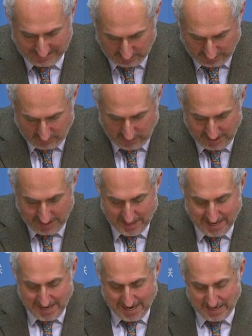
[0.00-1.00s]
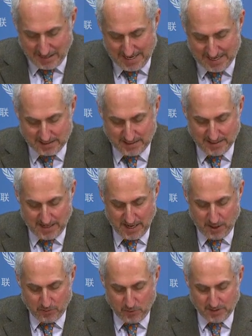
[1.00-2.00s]
delivery, and lastly,
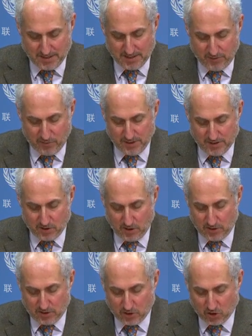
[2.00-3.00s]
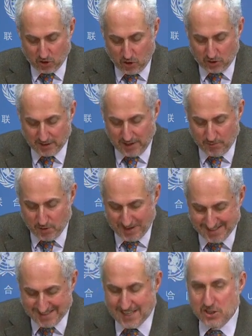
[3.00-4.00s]
to help UNICEF restart stalled
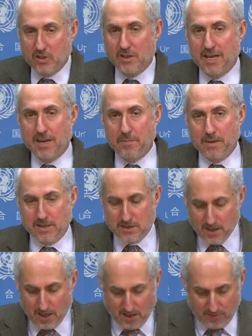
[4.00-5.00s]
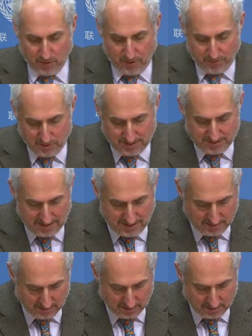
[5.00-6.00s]
immunization campaigns for other
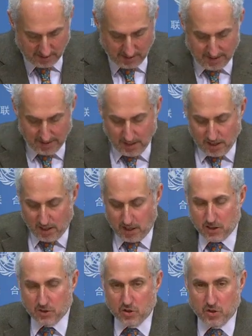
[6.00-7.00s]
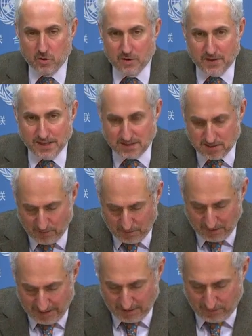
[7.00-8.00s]
diseases. Uh, two events to
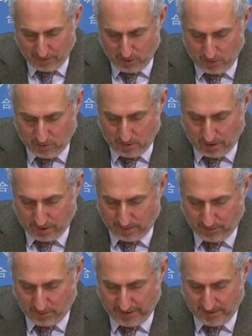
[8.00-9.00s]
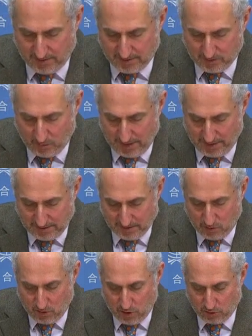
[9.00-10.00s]
flag for you uh, for later this week.
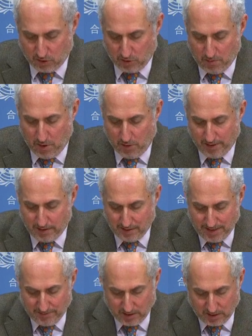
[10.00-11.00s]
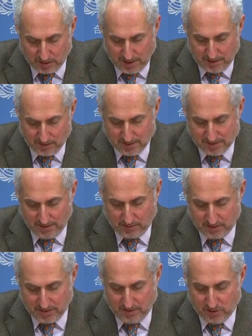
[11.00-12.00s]
As you know, tomorrow at 11 o'clock, the
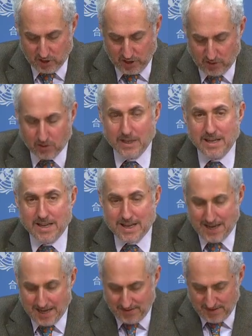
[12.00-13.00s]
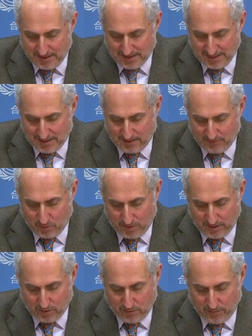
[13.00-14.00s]
Secretary General and the Executive
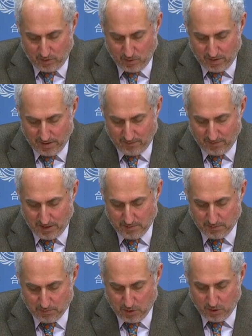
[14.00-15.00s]
Director of the UN Environment